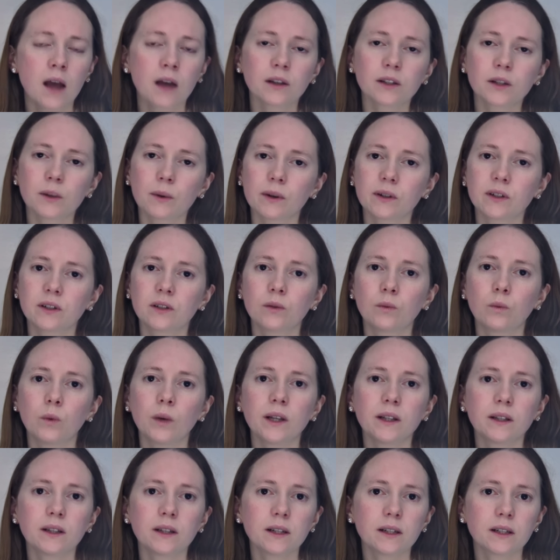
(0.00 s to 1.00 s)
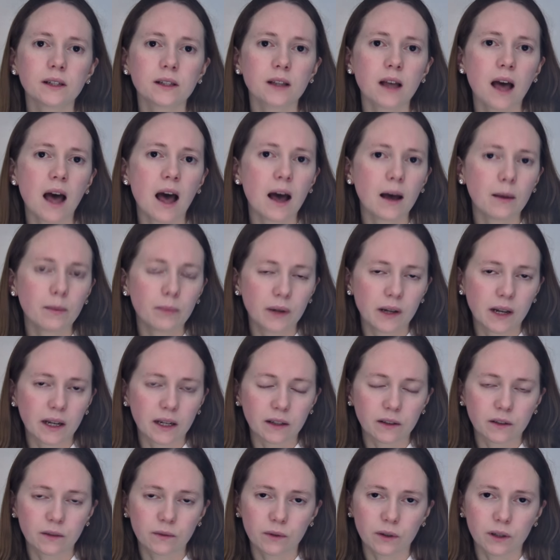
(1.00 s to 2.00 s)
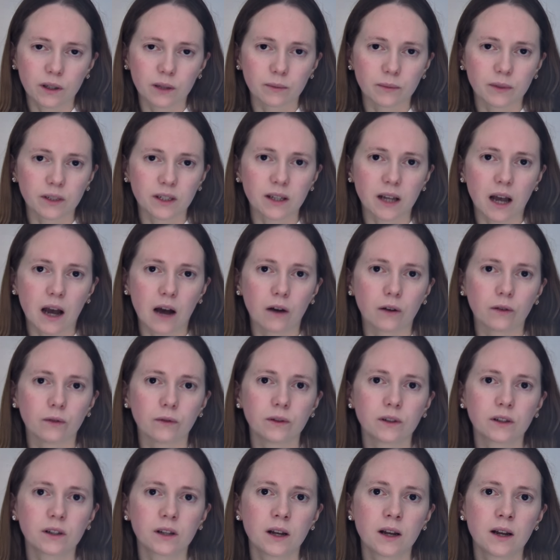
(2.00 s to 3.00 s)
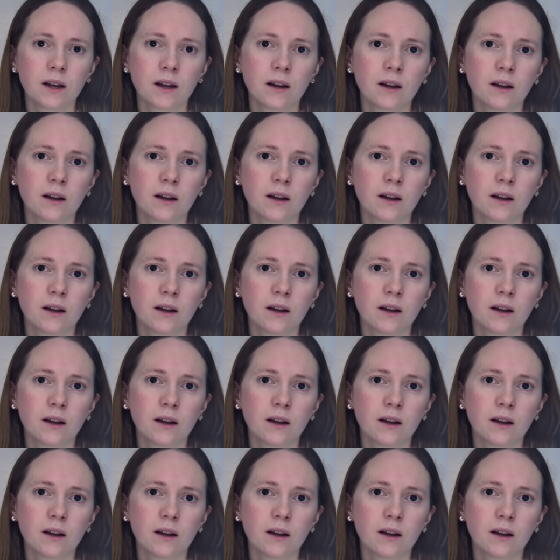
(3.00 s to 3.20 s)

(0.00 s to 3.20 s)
so as to witness the happenings for themselves.